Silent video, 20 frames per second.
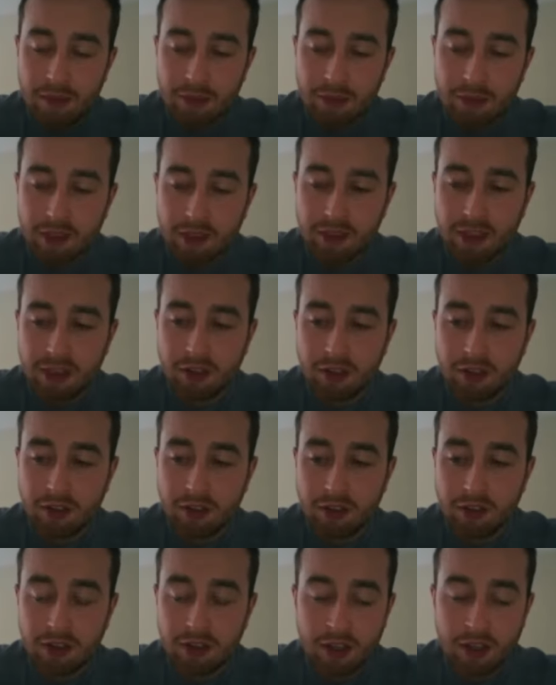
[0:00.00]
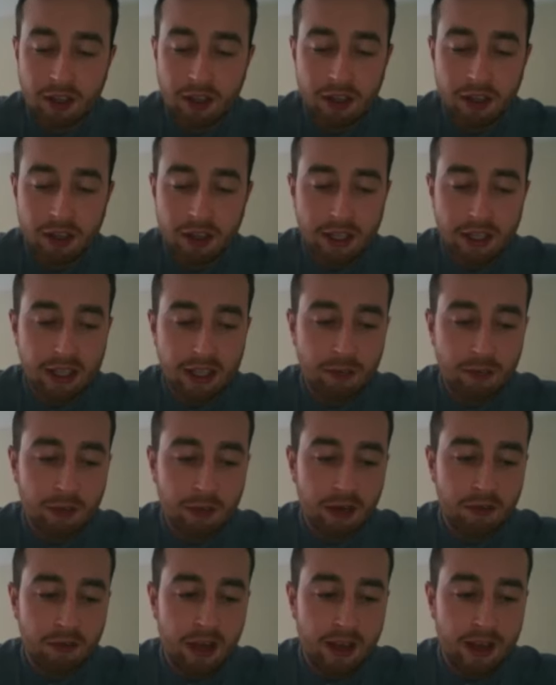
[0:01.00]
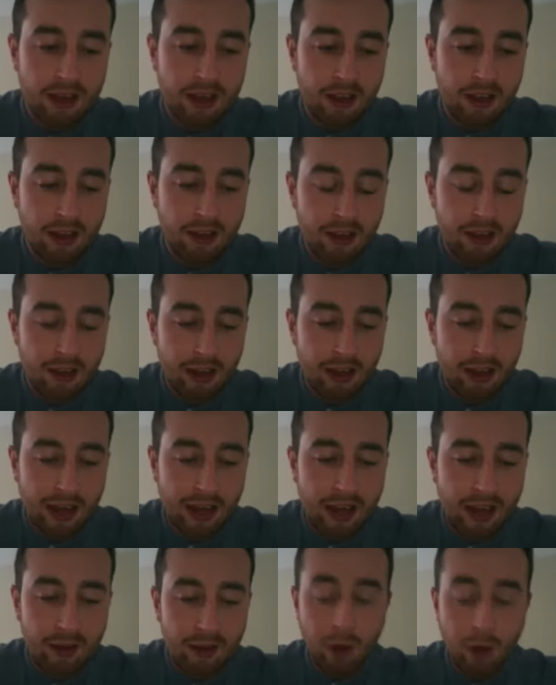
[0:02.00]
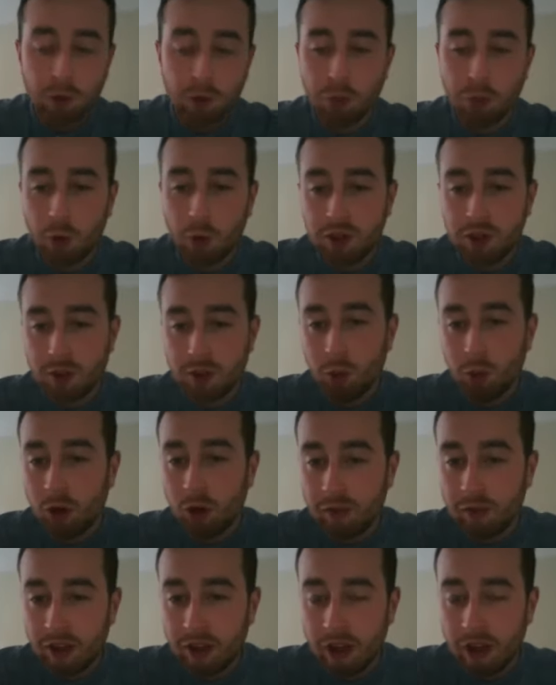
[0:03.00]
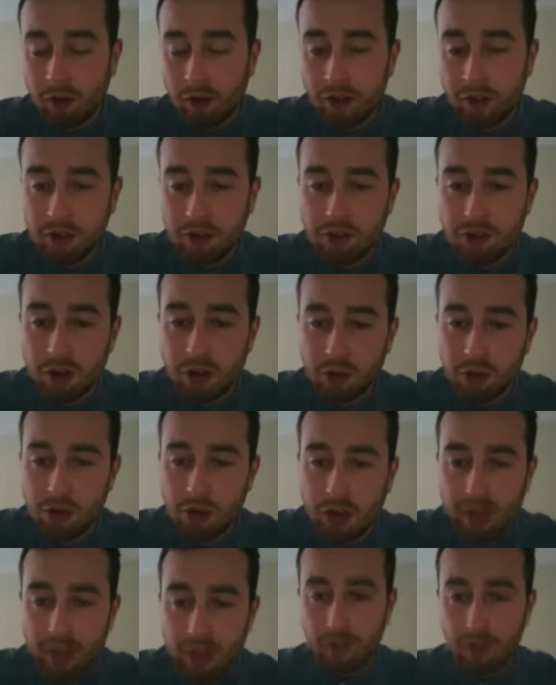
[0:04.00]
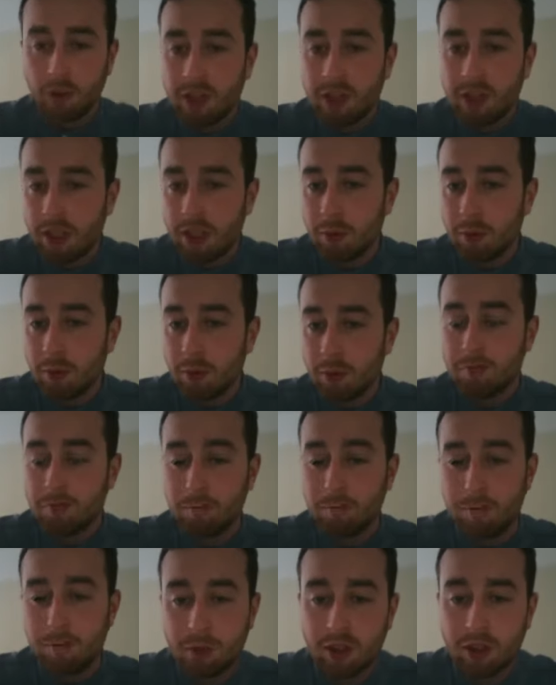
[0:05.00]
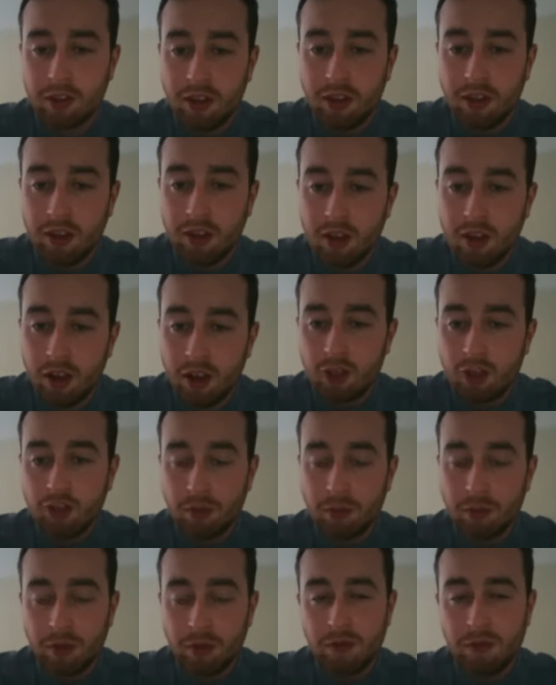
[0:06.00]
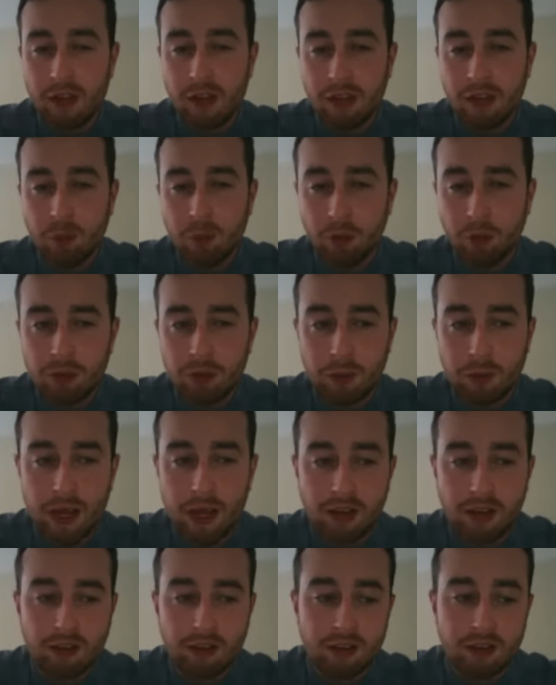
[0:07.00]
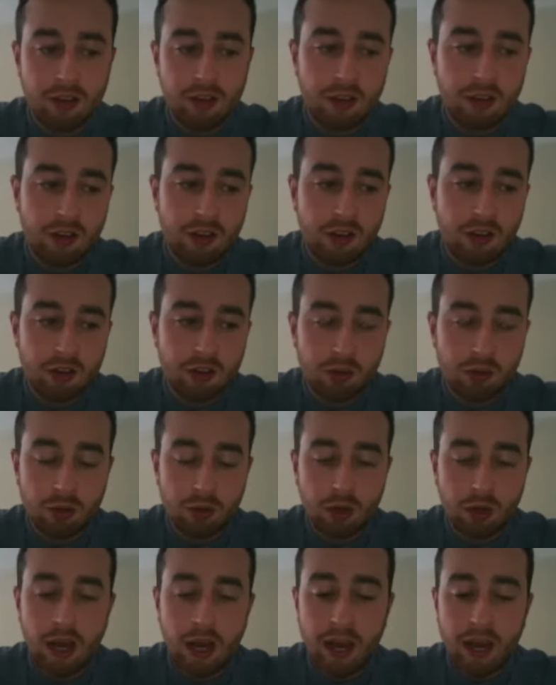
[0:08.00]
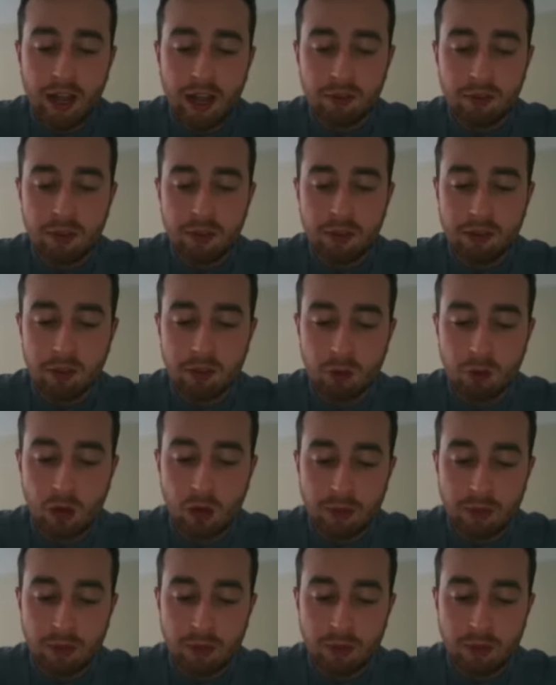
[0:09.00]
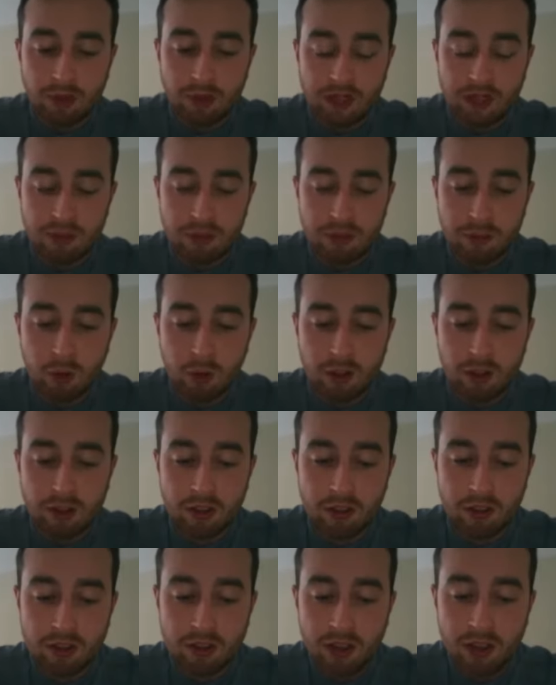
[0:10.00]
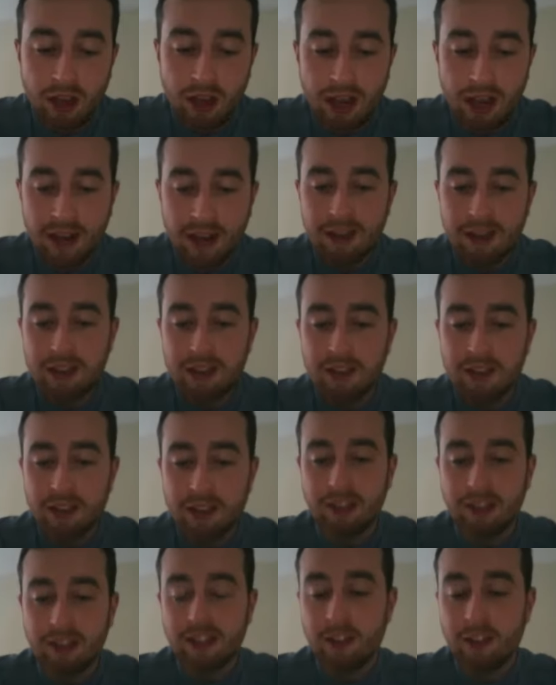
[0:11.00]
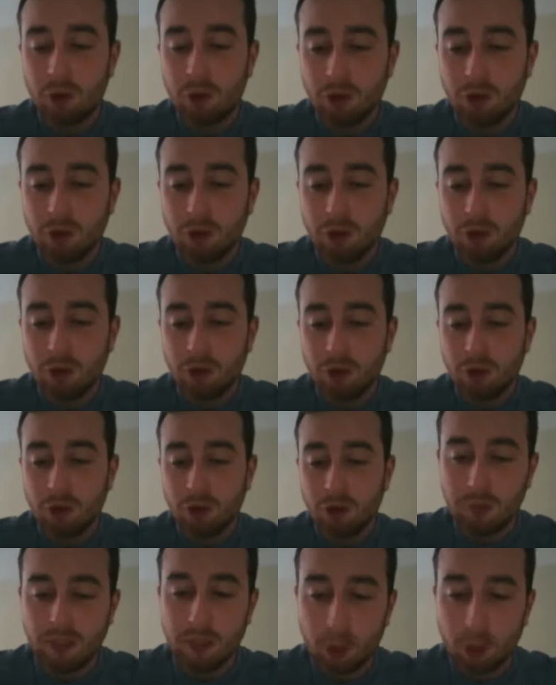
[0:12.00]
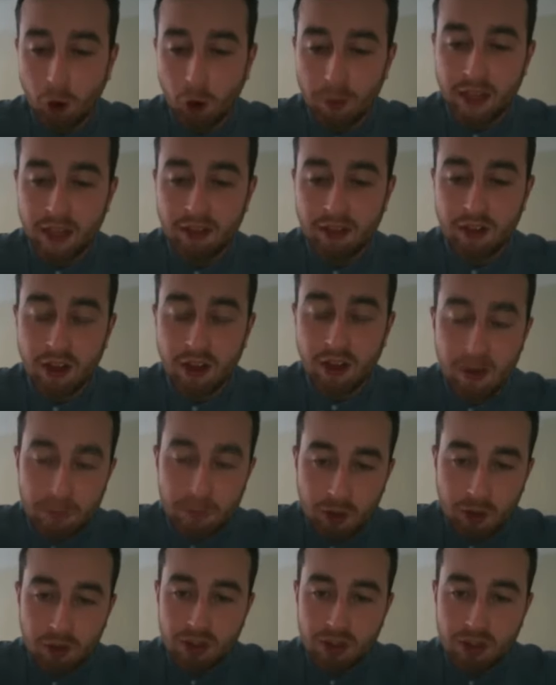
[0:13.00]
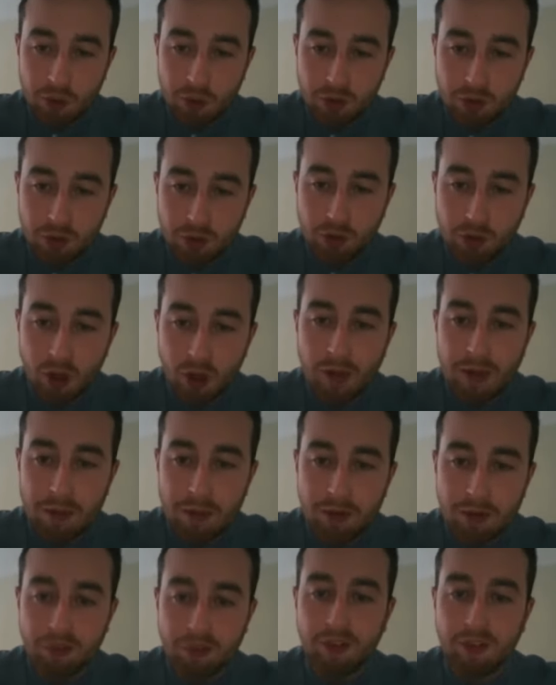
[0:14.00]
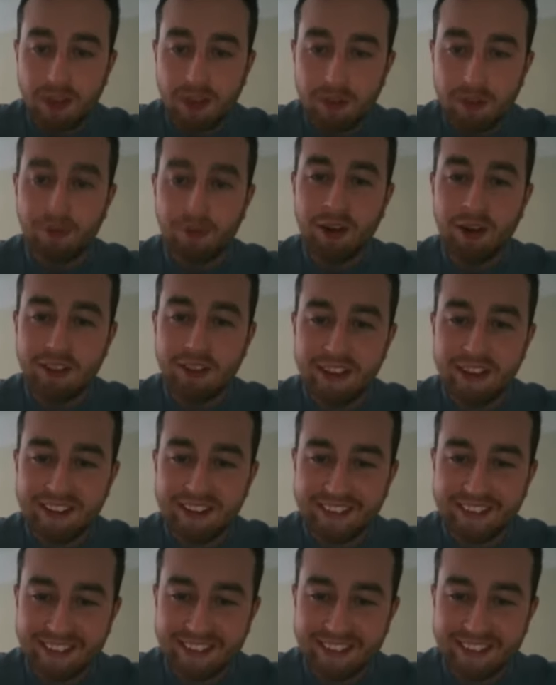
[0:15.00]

considering he'd been a very outspoken supporter of Israel, and that within the Muslim community, Jim Murphy had no respect. So I asked Mr. Shoaib about this morning, and he said that he could not possibly comment because he was not a member of the Labour Party.